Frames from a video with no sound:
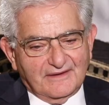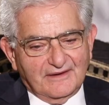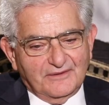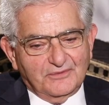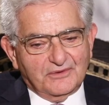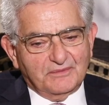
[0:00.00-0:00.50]

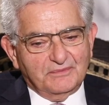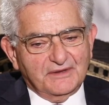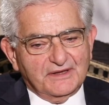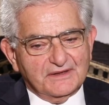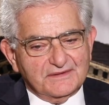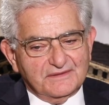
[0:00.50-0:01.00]
Our
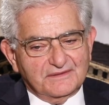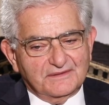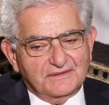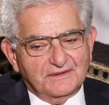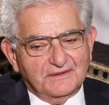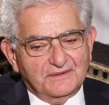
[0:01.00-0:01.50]

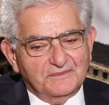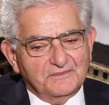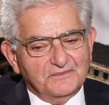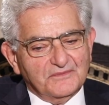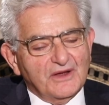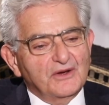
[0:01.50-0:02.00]
biggest
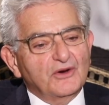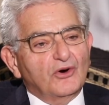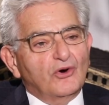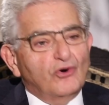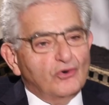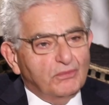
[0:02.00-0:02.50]

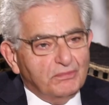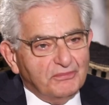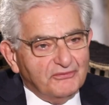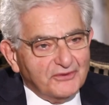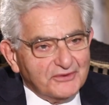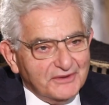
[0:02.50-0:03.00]
hope
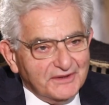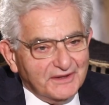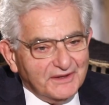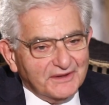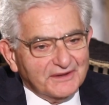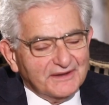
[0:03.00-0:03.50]
for the year